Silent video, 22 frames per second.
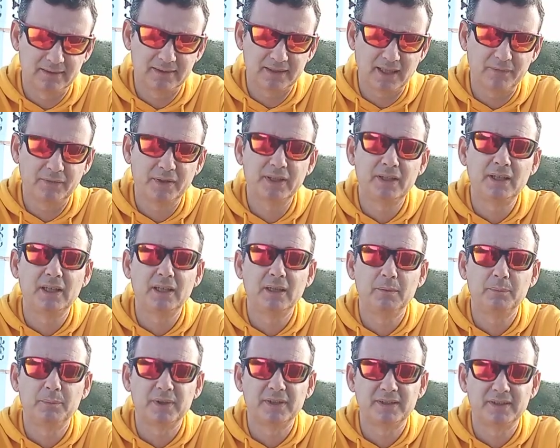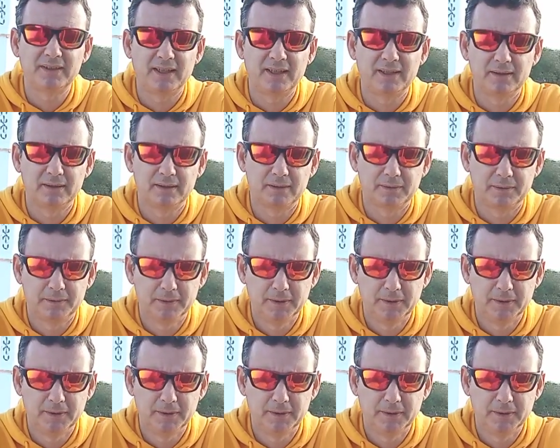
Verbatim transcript: seventy percent,